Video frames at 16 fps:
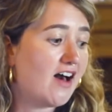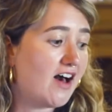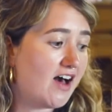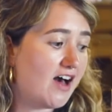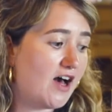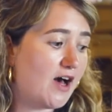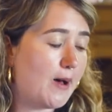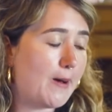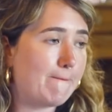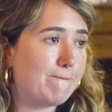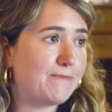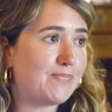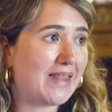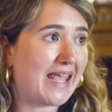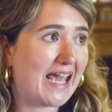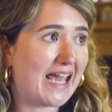
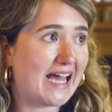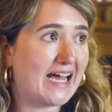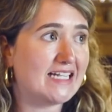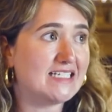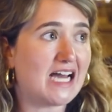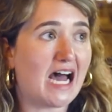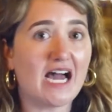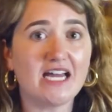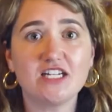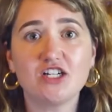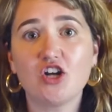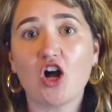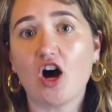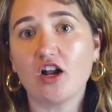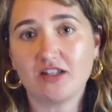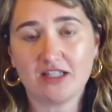And I did
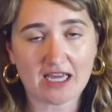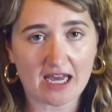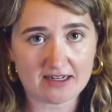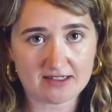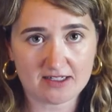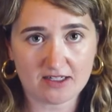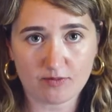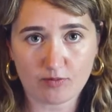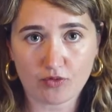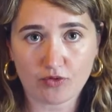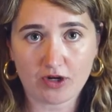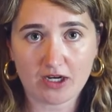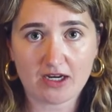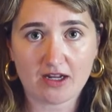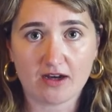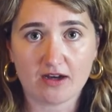not get to the
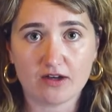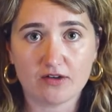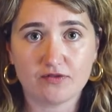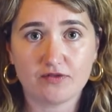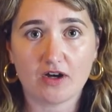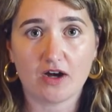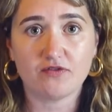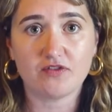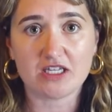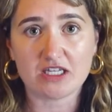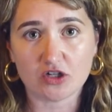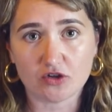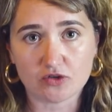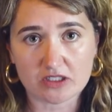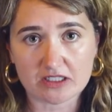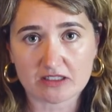point of
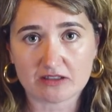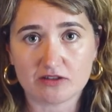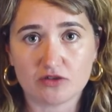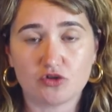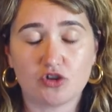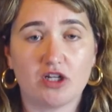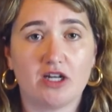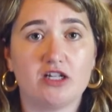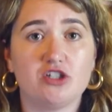ego dissolution.